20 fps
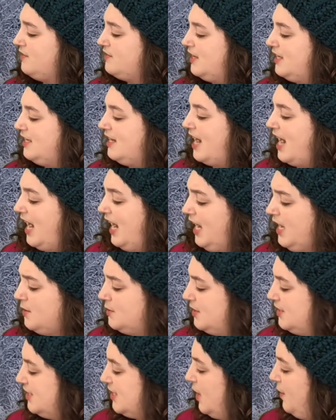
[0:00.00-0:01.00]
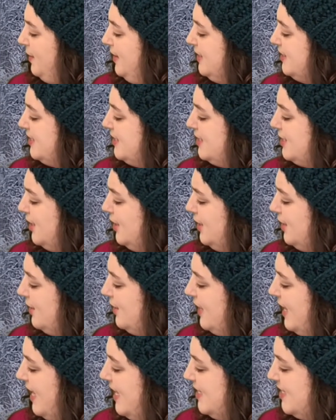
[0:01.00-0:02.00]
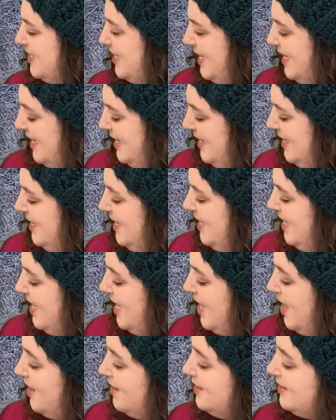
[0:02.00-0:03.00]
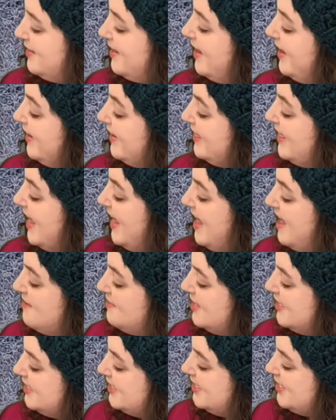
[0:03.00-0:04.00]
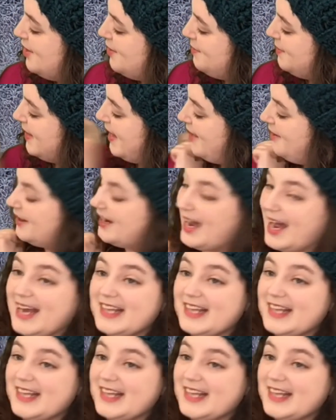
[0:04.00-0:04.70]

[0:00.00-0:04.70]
heaven, I was going stir crazy. Oh look, they gave the snowplow